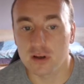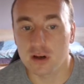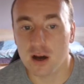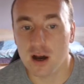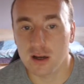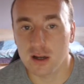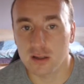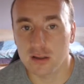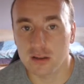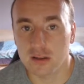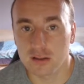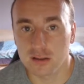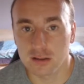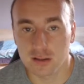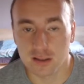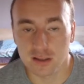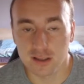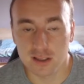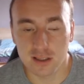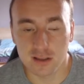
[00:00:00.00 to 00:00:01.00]
Anand
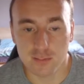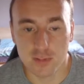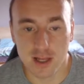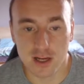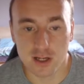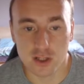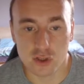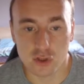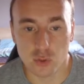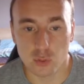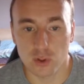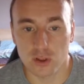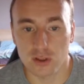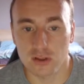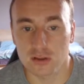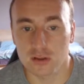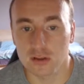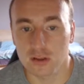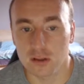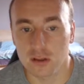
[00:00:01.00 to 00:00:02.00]
didn't manage to
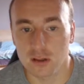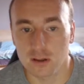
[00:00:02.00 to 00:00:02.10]
win